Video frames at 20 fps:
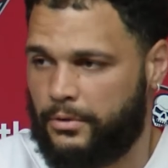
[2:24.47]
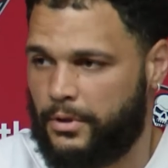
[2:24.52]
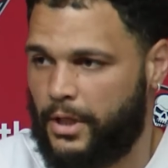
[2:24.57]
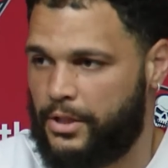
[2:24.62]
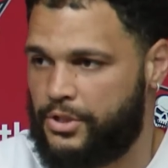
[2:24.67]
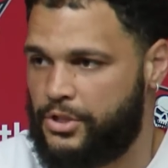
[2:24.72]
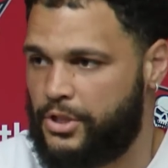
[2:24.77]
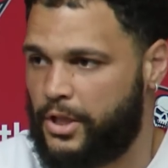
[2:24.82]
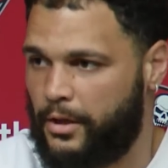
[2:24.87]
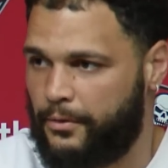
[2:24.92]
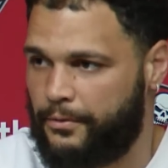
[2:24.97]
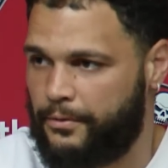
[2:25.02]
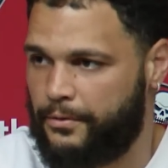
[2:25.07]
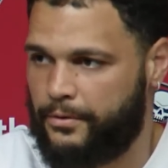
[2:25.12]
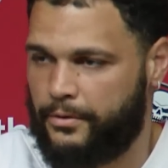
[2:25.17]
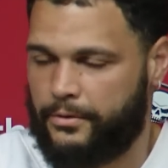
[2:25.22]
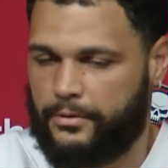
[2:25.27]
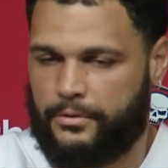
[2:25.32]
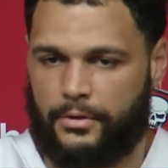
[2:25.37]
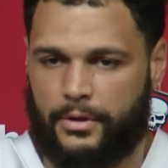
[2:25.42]
I got
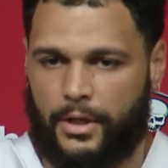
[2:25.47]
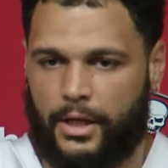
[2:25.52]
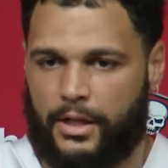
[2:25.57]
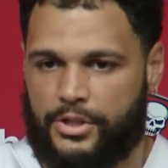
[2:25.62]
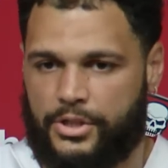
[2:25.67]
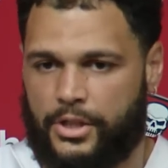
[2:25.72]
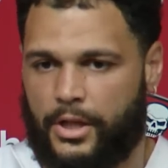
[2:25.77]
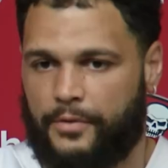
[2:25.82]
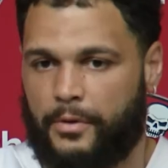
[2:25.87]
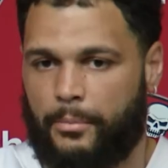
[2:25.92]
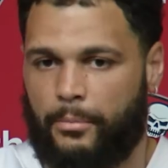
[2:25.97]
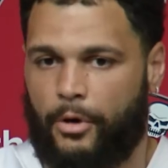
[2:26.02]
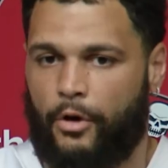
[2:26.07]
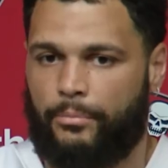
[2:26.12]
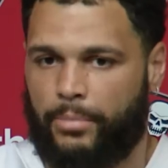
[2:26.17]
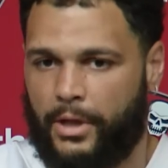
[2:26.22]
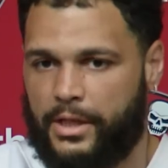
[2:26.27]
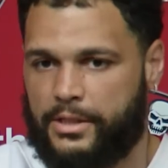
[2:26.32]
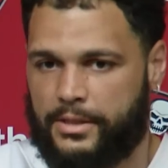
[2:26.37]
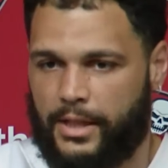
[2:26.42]
a chef in
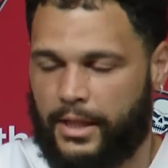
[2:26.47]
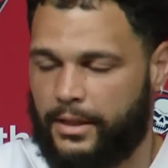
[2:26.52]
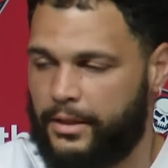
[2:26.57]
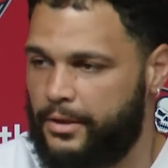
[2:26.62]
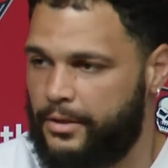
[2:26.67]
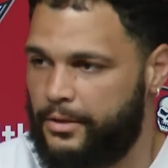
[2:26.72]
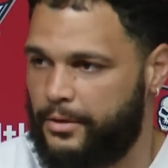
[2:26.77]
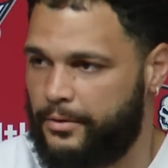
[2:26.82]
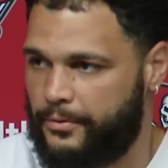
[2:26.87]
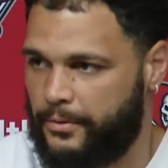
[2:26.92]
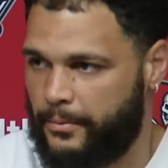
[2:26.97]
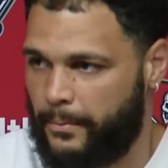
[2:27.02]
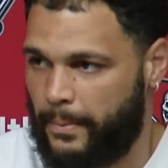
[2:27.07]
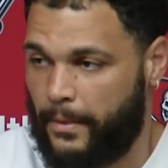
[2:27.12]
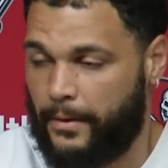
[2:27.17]
both places I live.